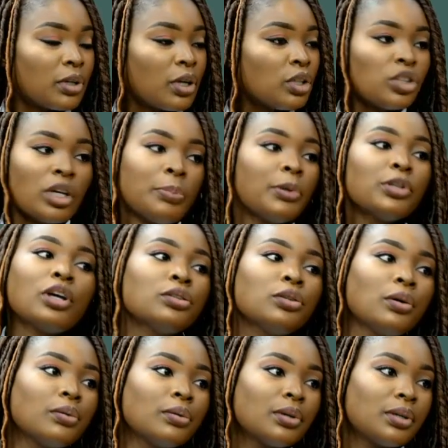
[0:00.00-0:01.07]
people don't
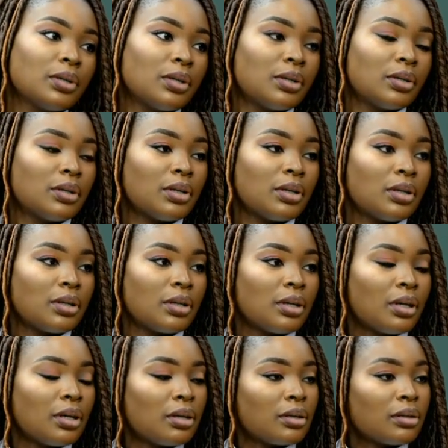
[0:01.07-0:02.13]
know.
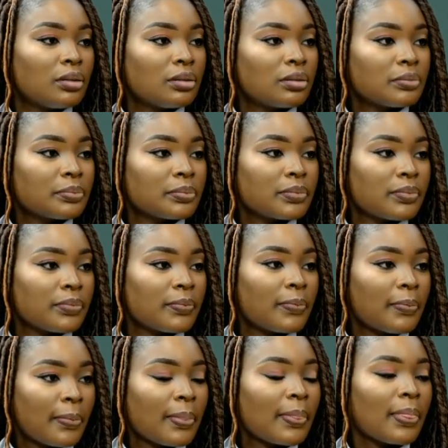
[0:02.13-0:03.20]
One
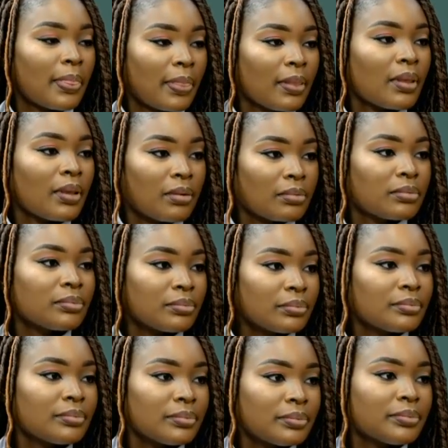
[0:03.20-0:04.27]
funny thing before we go to the next story, they